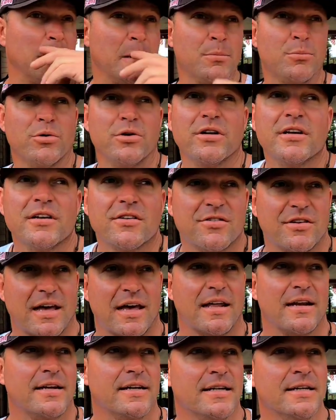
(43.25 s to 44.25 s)
Pretty
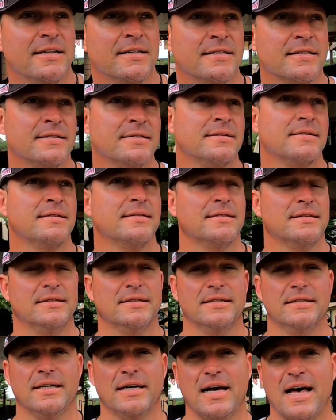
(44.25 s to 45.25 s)
excited.
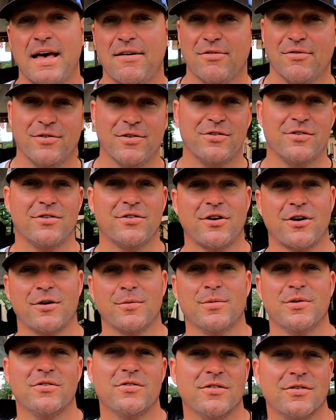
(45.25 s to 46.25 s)
Uh, I haven't fished a
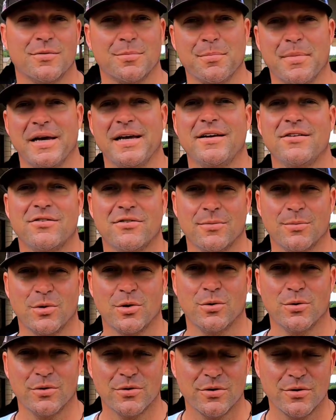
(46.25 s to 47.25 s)
tournament since May, so I'm
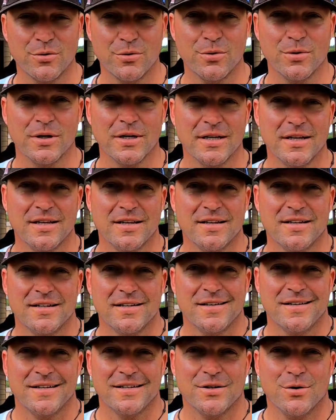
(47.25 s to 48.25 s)
going through,
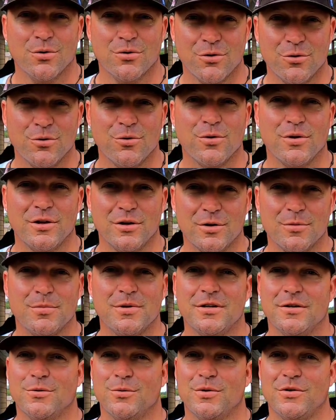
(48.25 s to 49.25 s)
going through a little
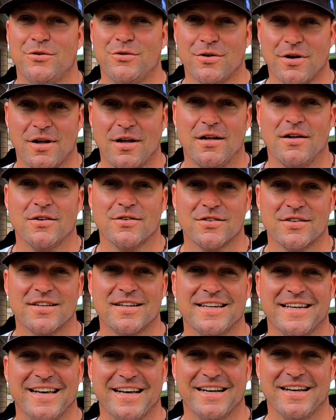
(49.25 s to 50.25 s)
bit of withdrawals.
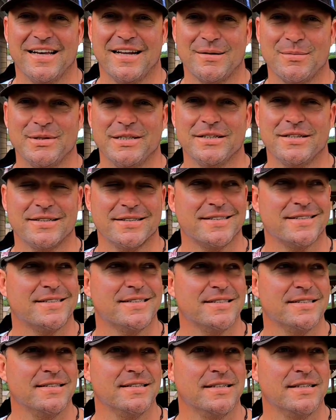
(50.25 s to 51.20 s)
I gotta be honest.